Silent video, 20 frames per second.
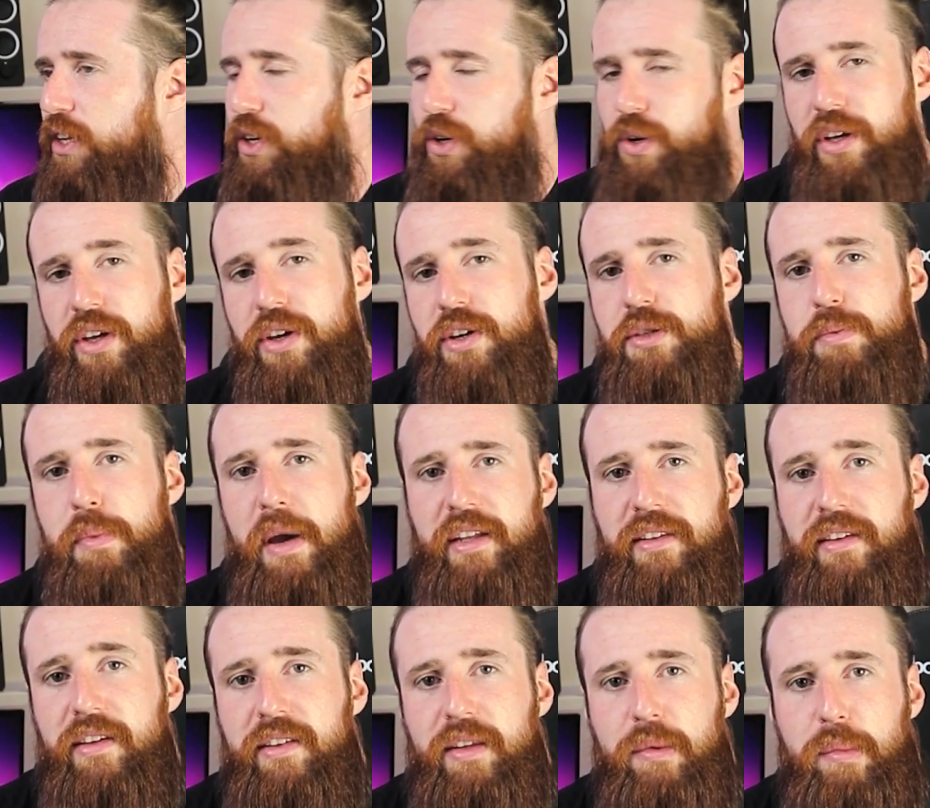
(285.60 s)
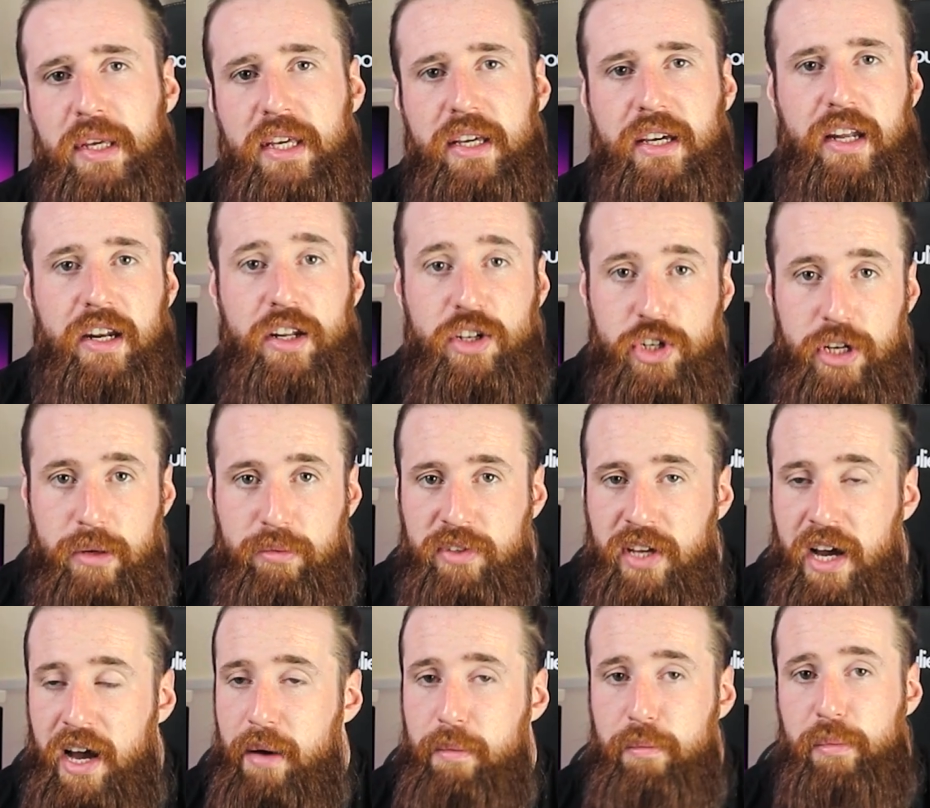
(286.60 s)
you expect it to be kind of cheap
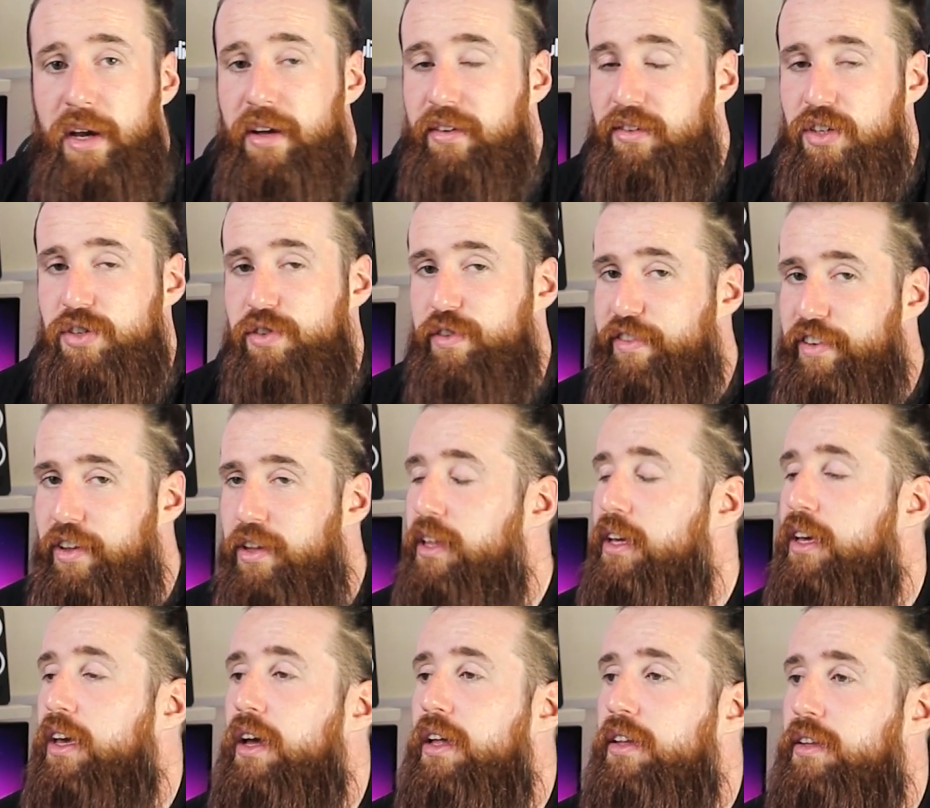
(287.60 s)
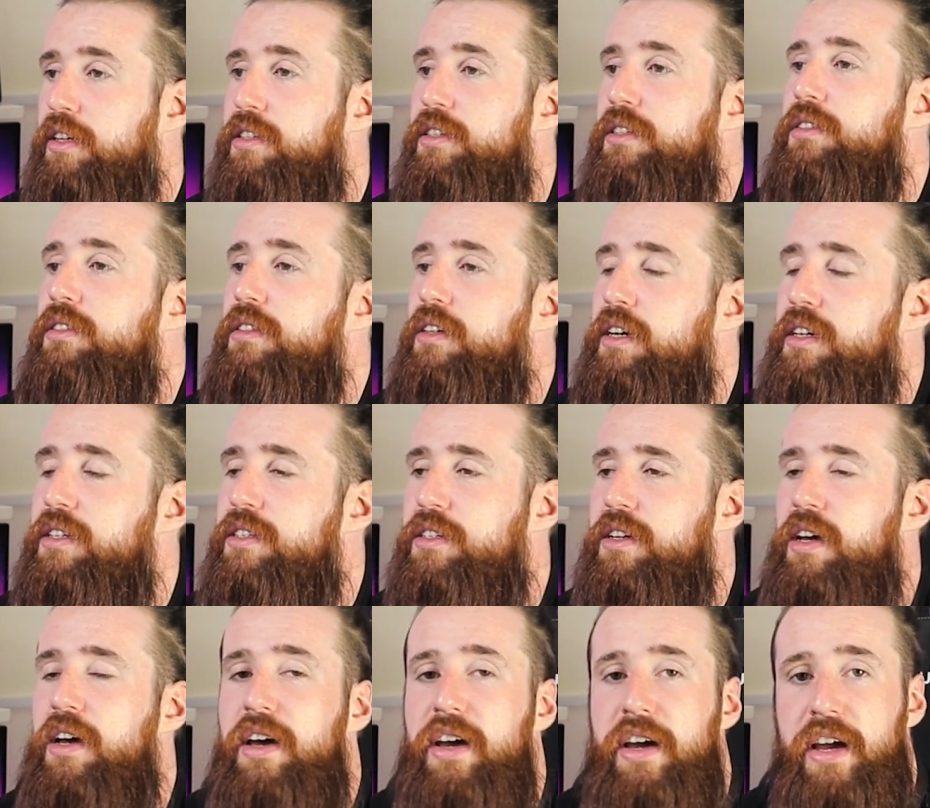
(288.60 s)
tap, but it doesn't feel like it. It doesn't.
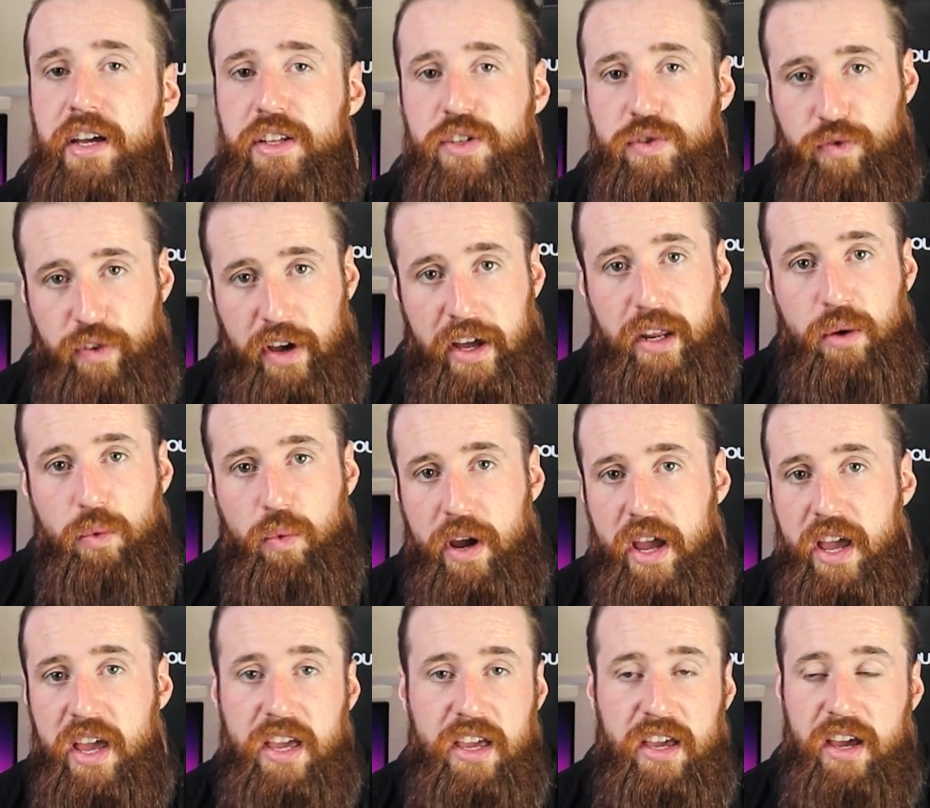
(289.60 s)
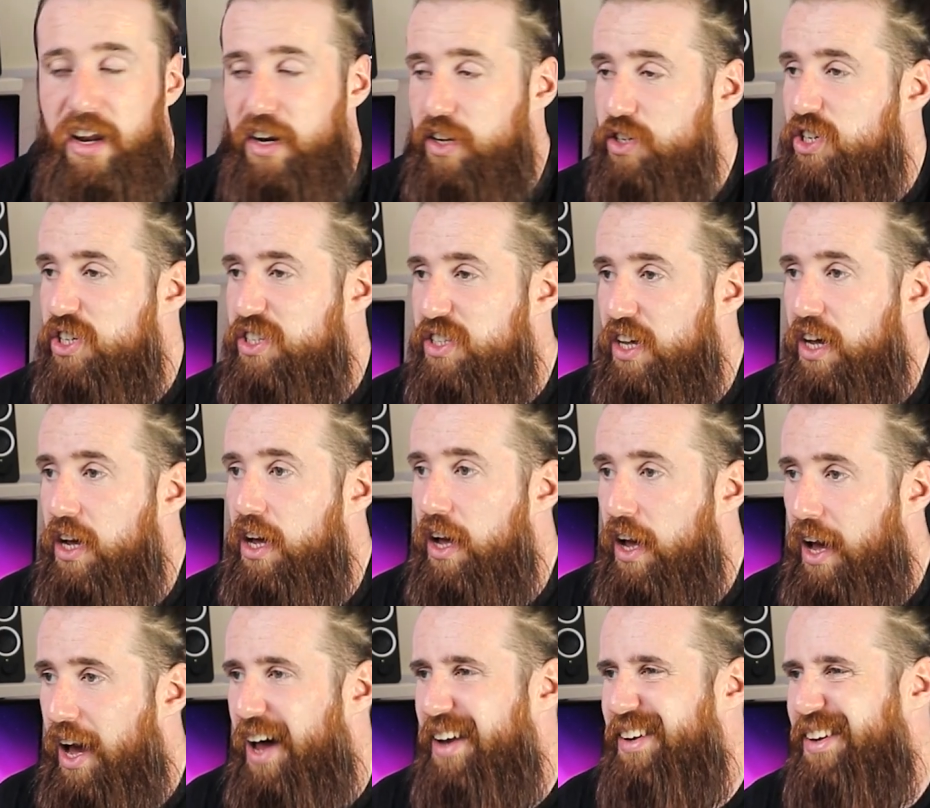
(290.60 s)
It's very weighty, and it's just a
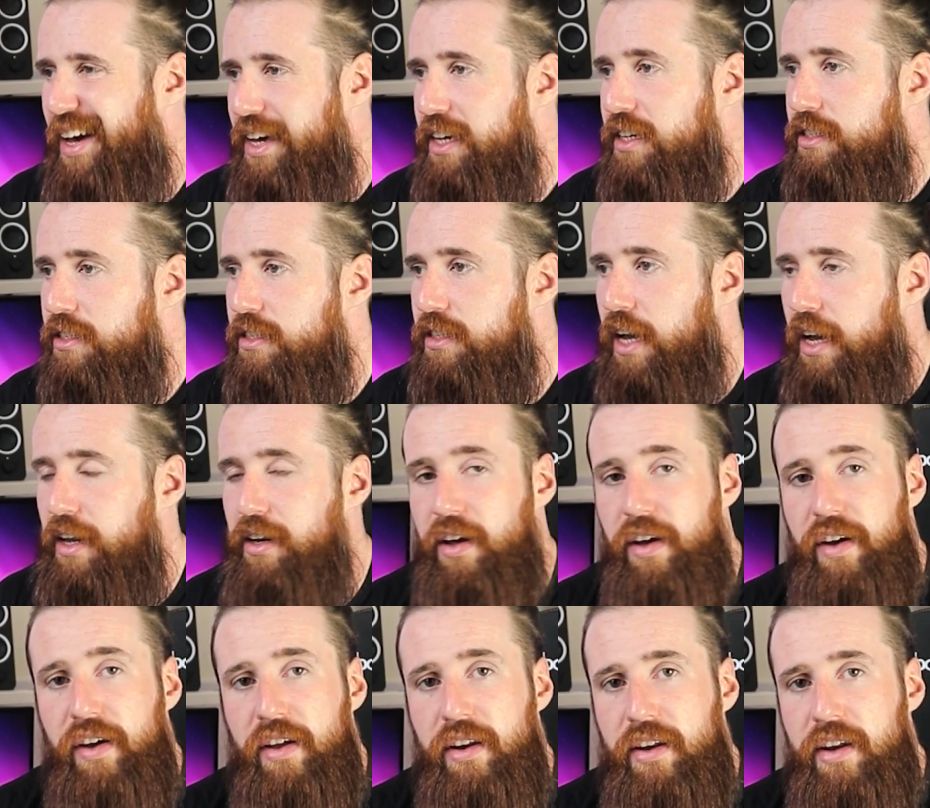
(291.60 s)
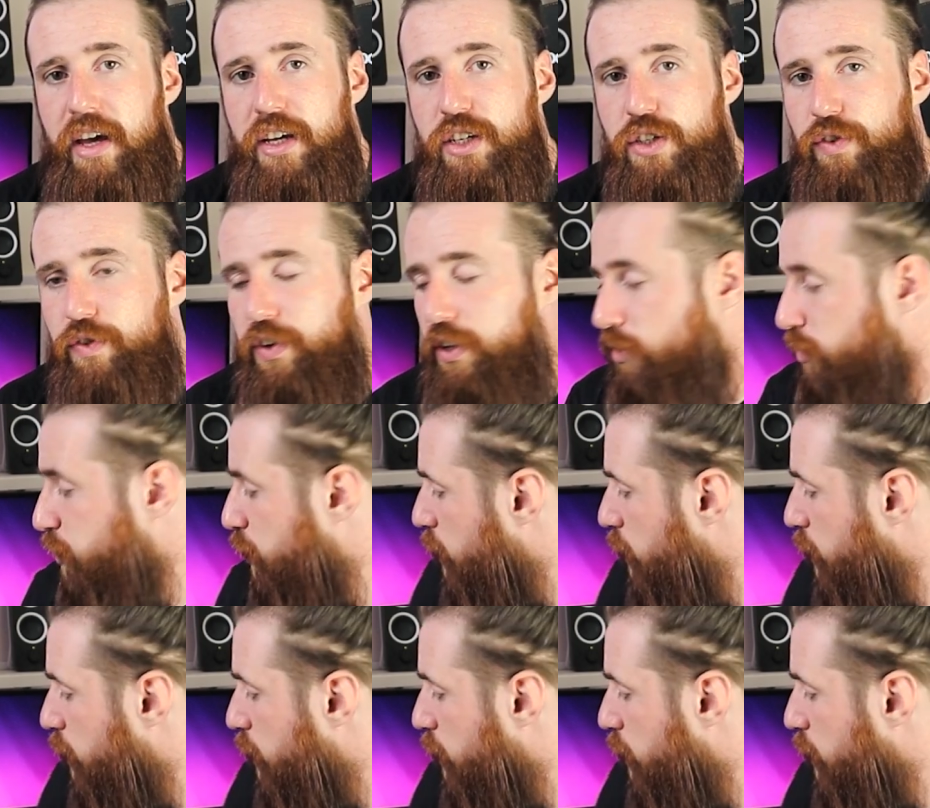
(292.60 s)
nice feel